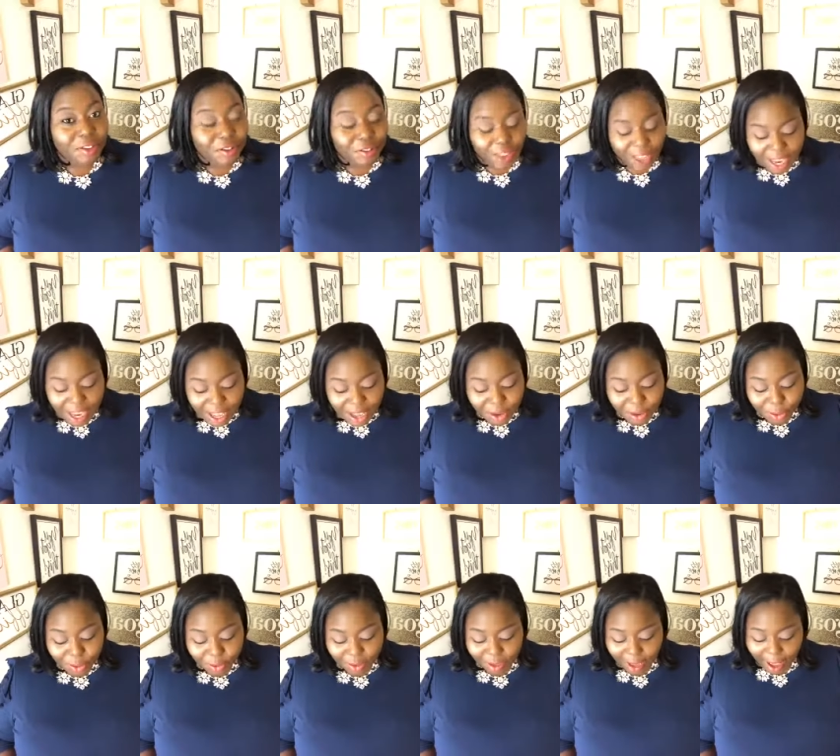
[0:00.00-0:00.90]

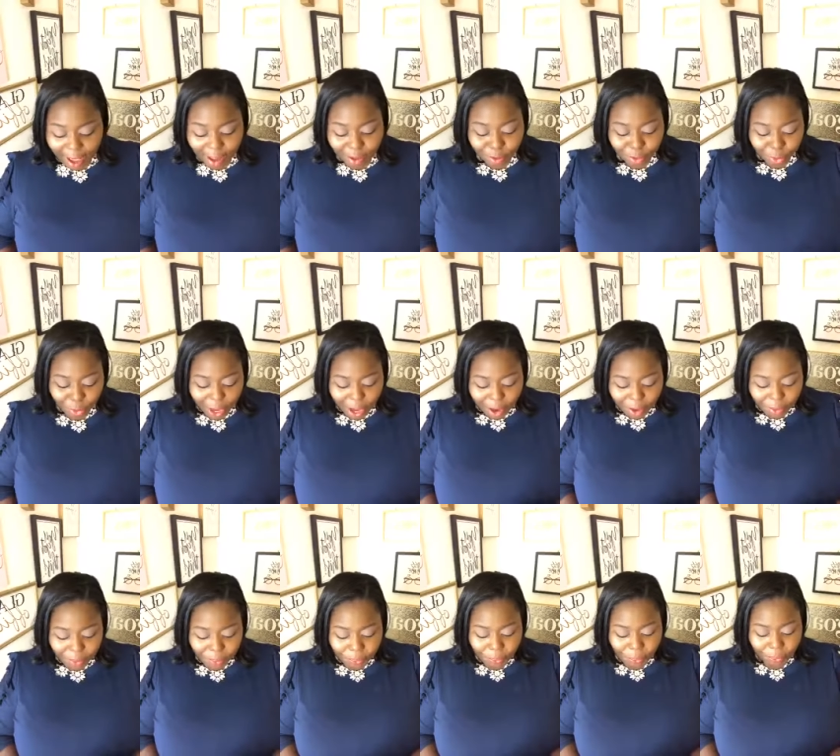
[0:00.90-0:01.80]
venues as
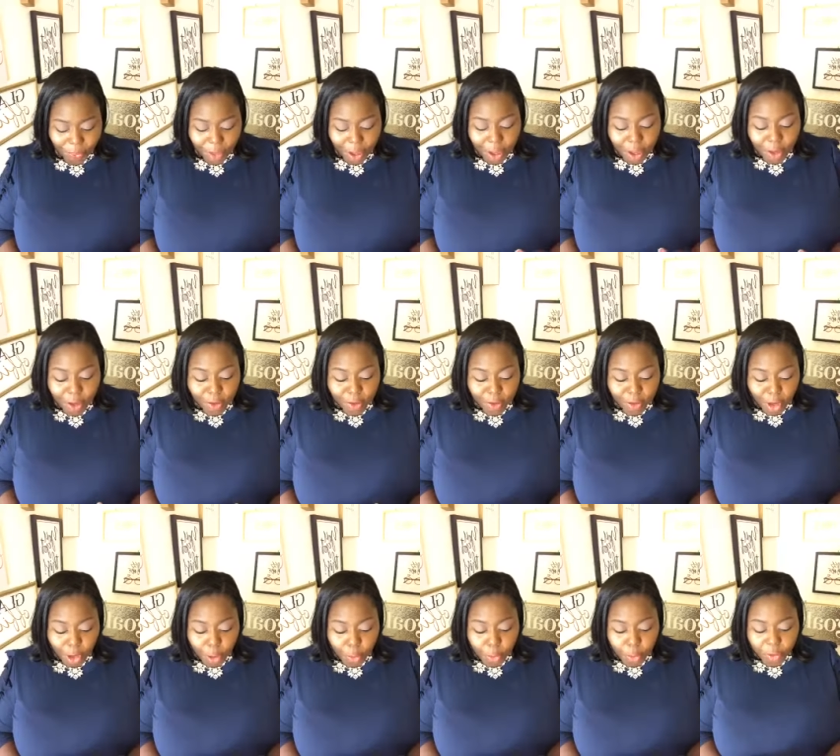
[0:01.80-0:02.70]
well.
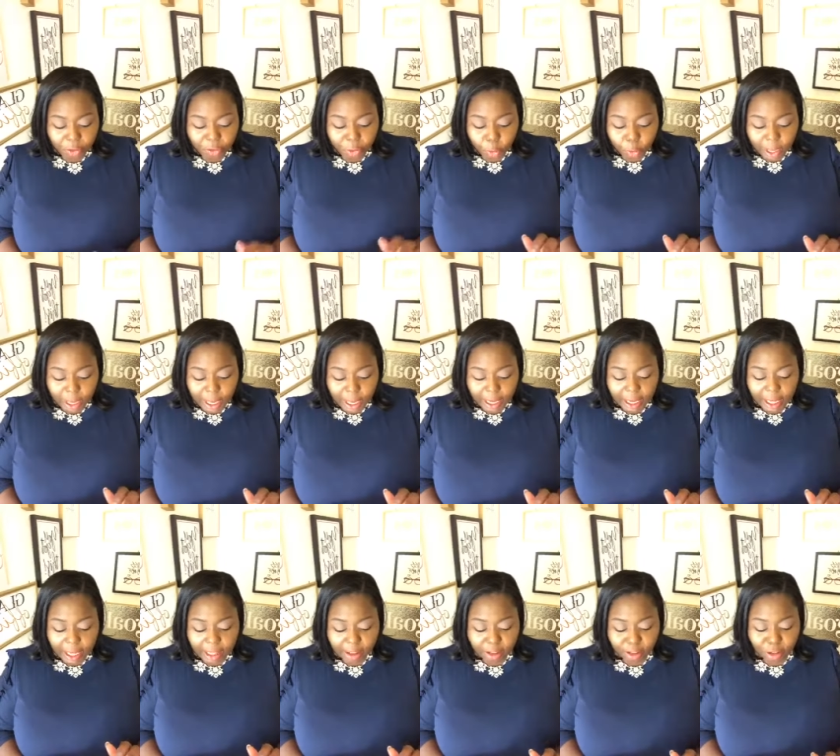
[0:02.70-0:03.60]
So before we get
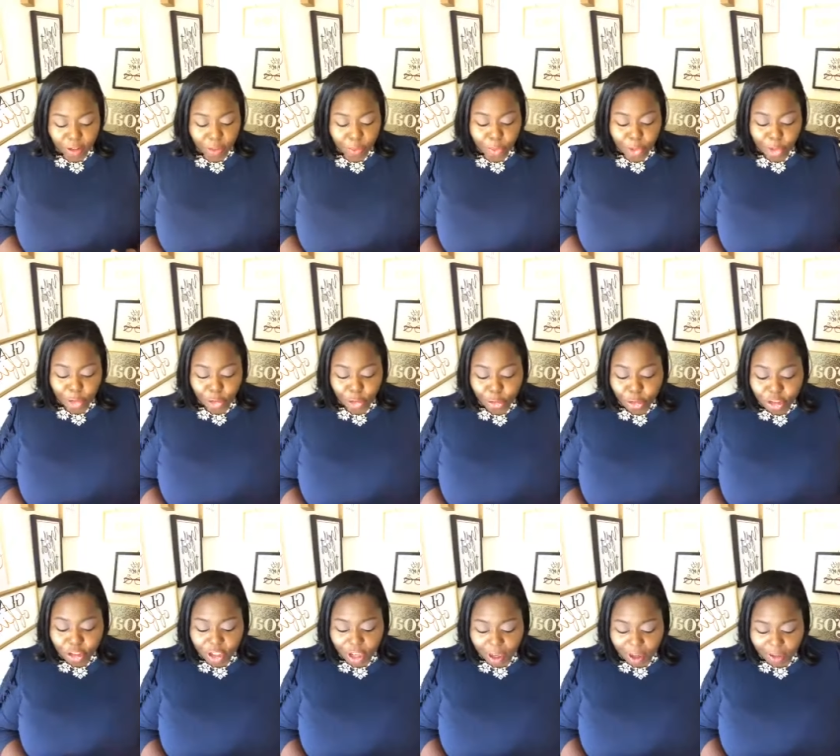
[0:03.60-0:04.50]
into the
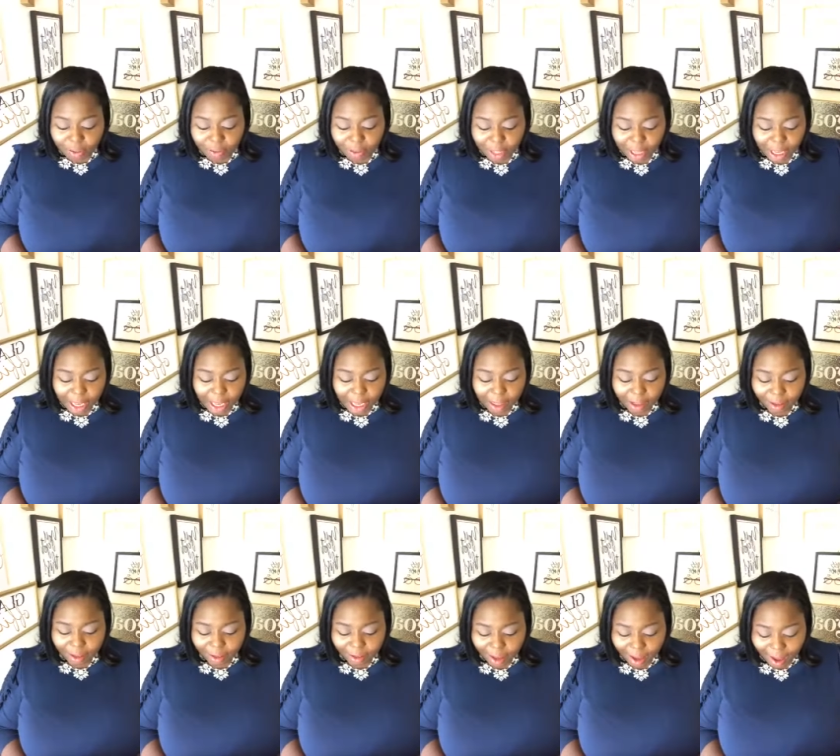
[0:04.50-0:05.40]
minutia of
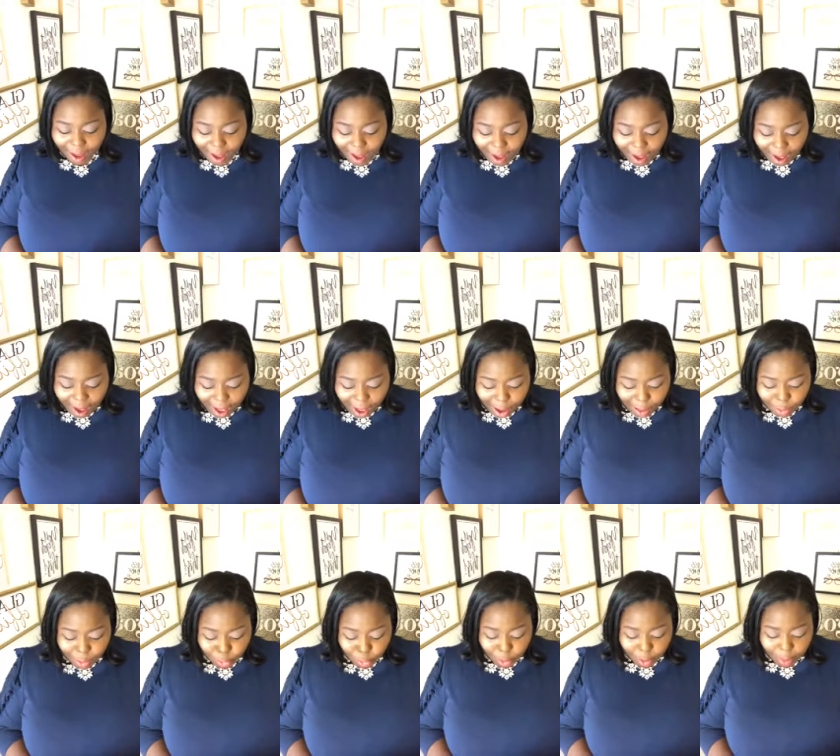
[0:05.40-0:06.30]
things, I'm
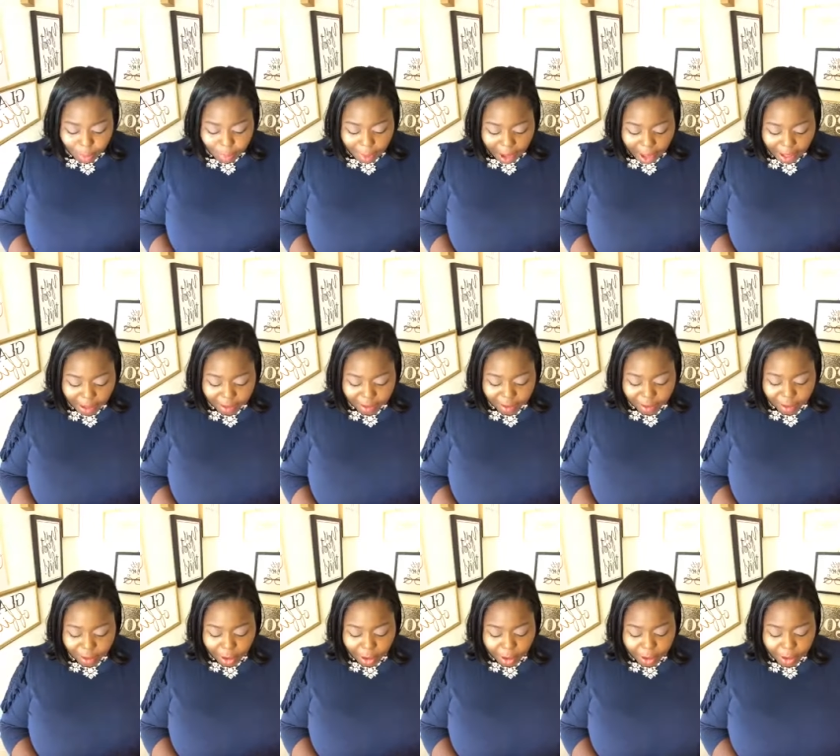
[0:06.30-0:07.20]
doing my
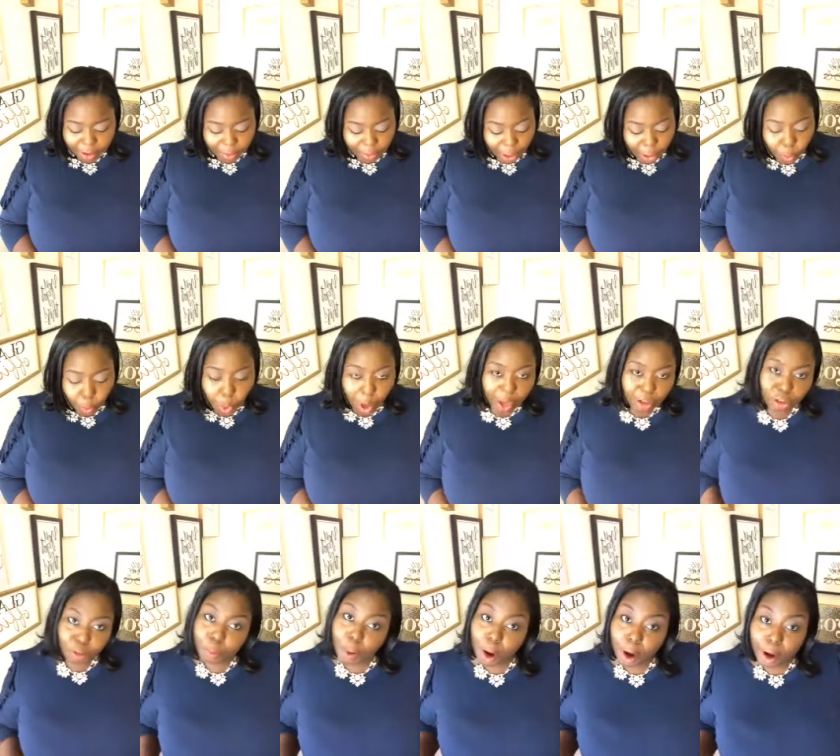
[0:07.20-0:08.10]
start, my
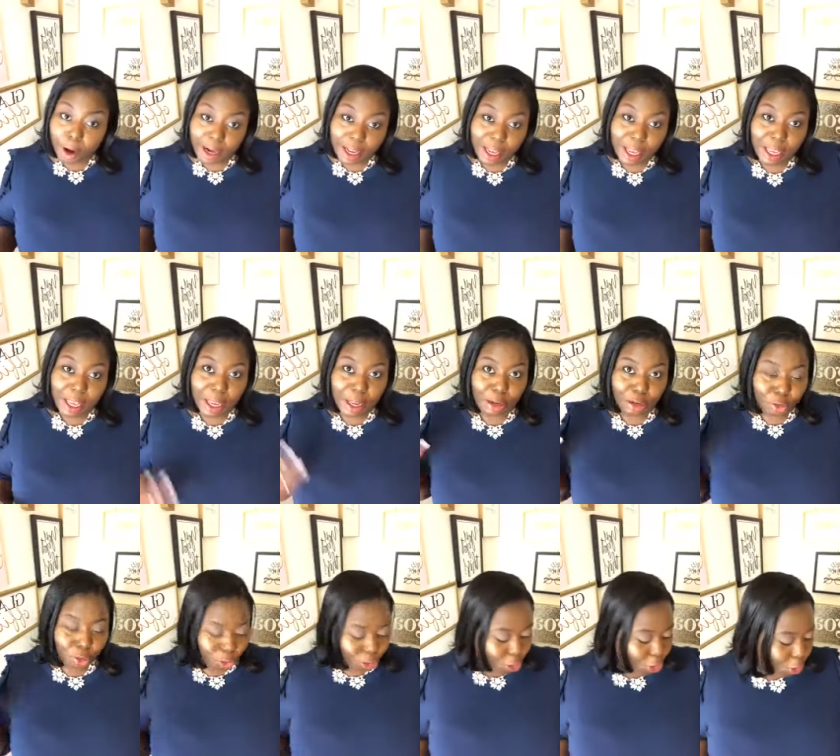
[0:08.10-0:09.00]
watch party, and
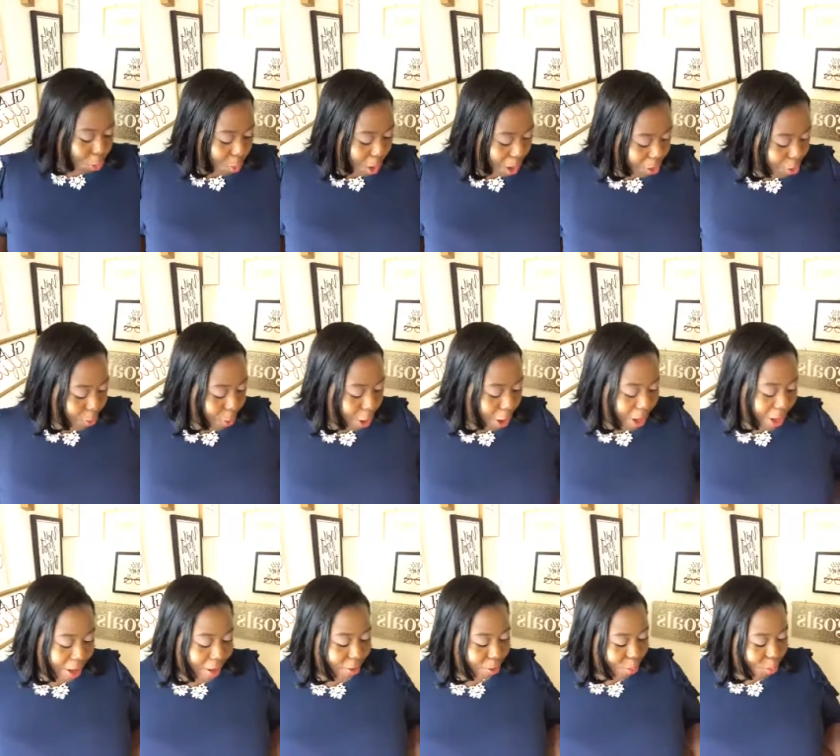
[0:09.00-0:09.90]
do your watch party
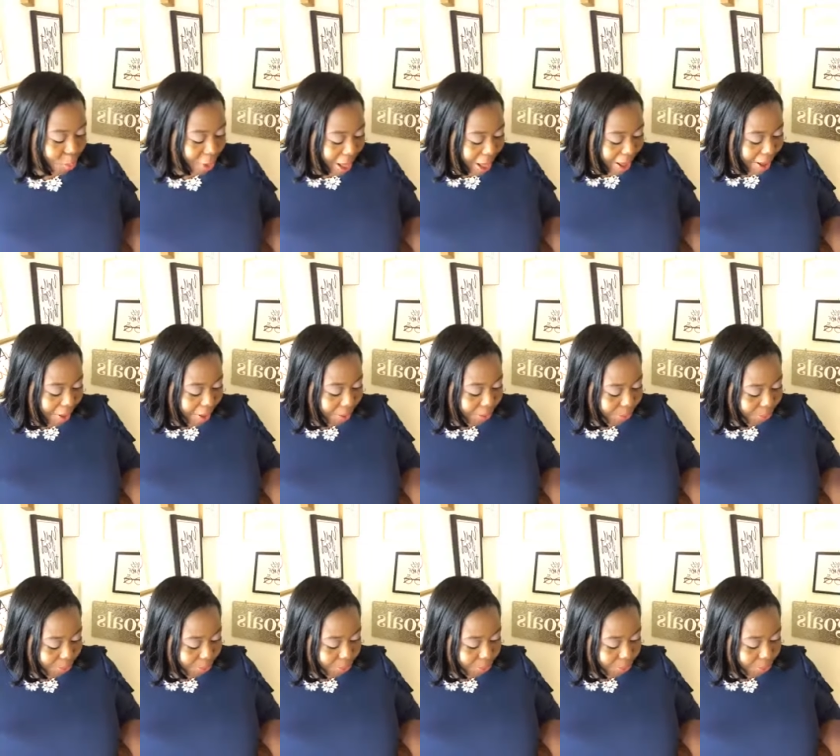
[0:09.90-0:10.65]
as well.